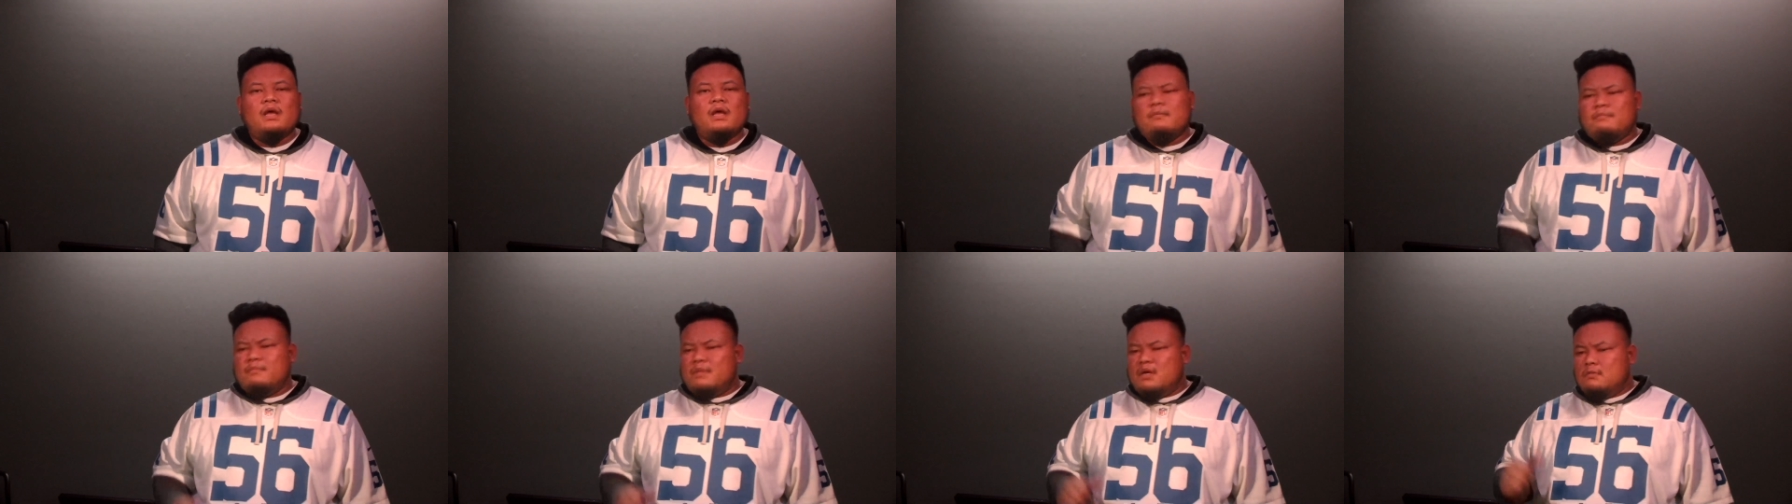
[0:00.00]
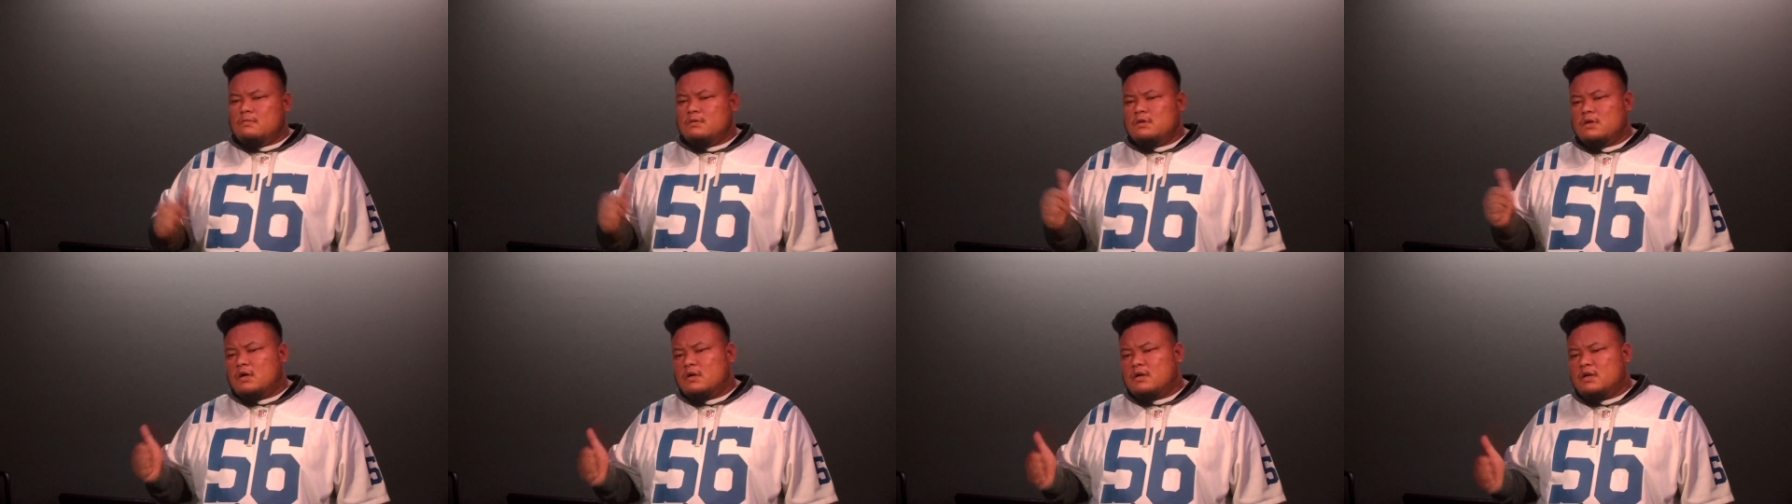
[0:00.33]

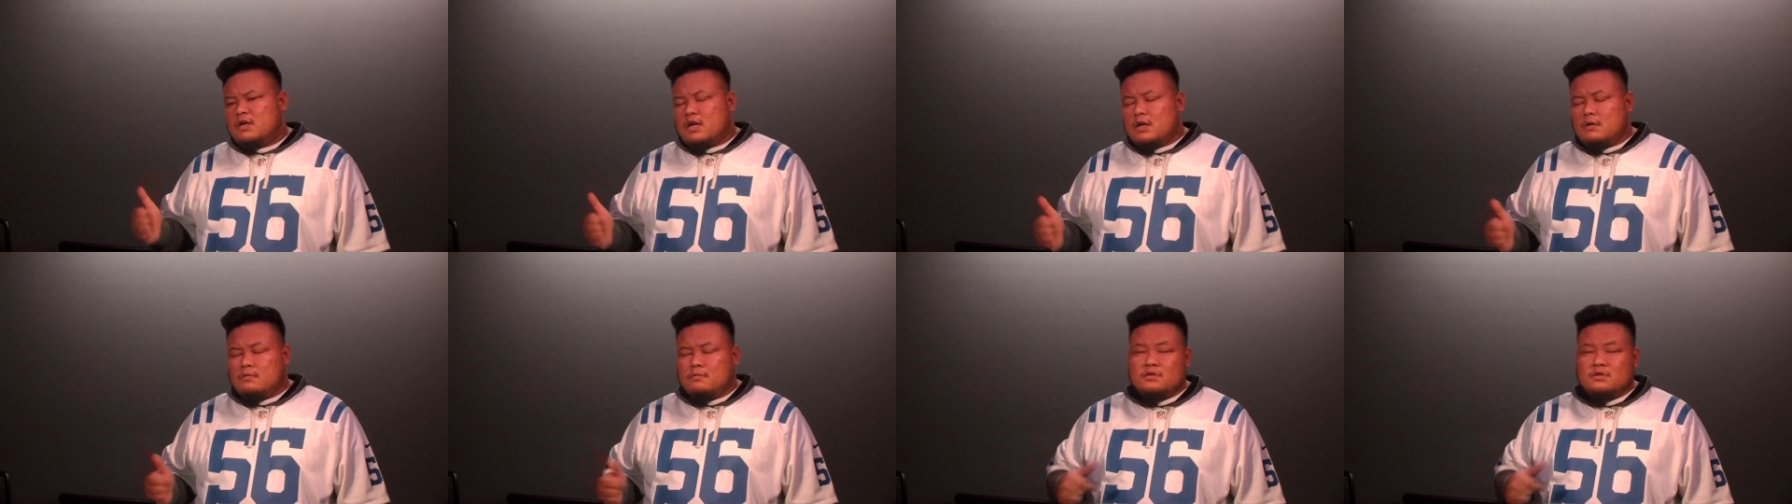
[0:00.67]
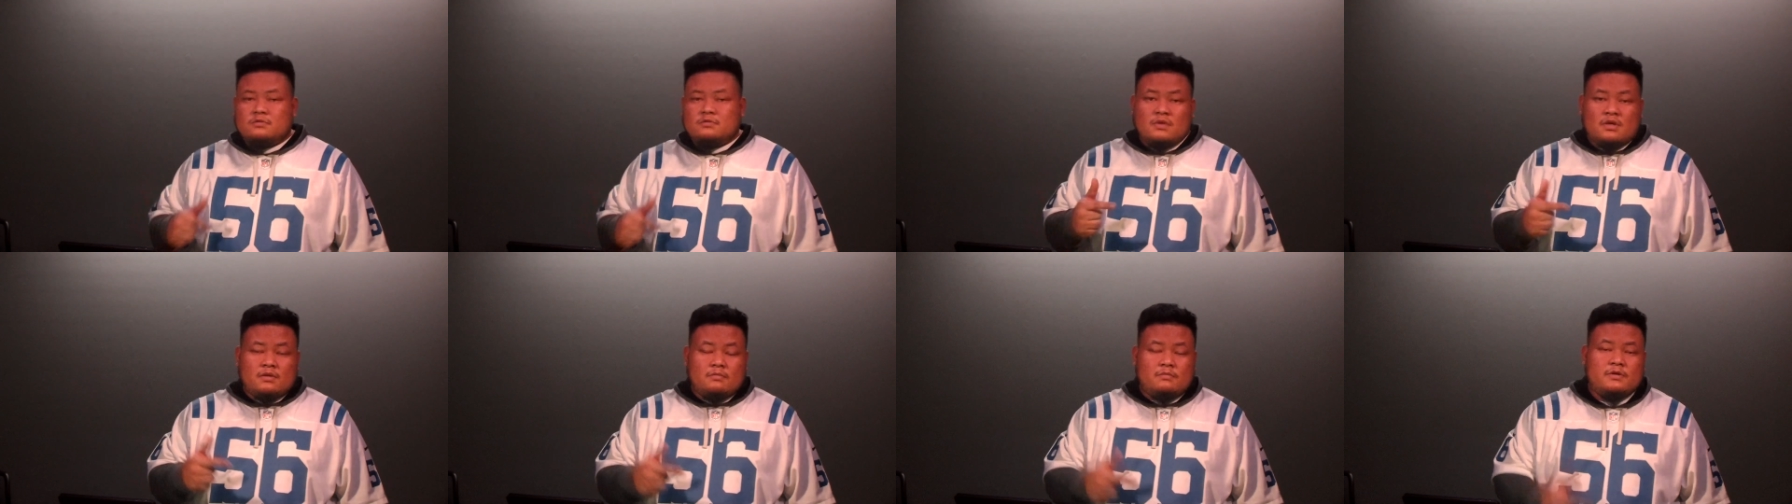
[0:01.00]
Maybe our neighbors,
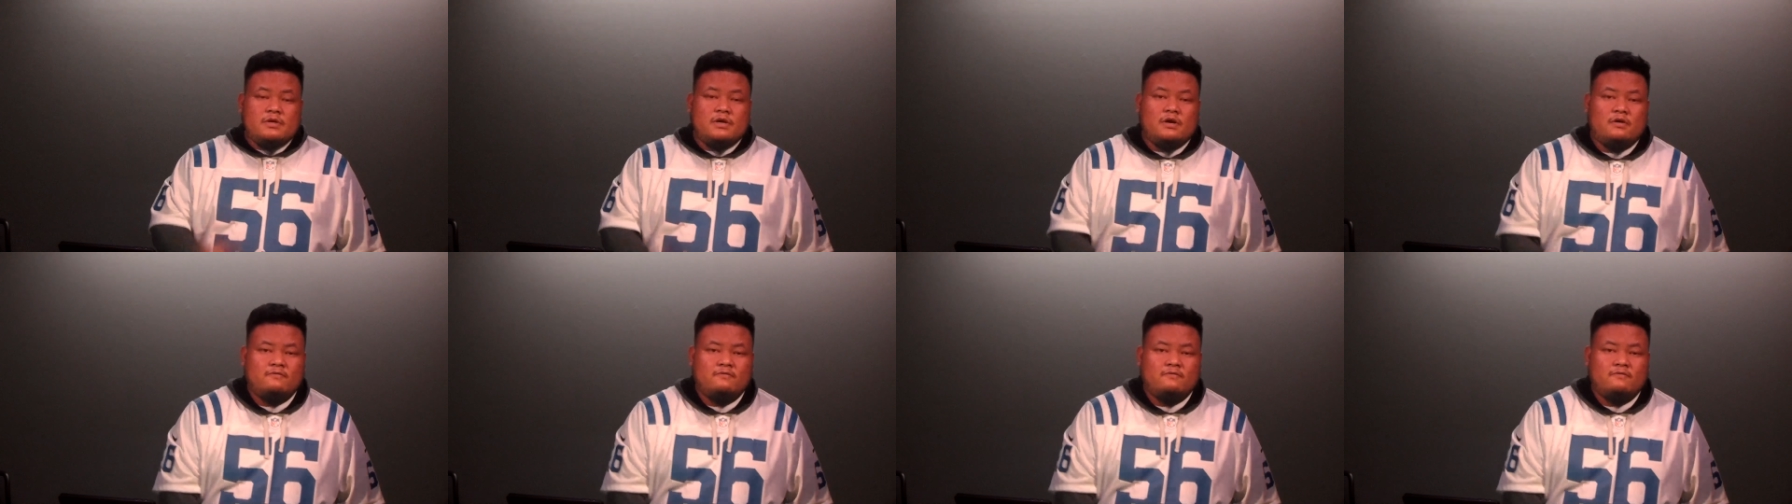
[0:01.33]
maybe our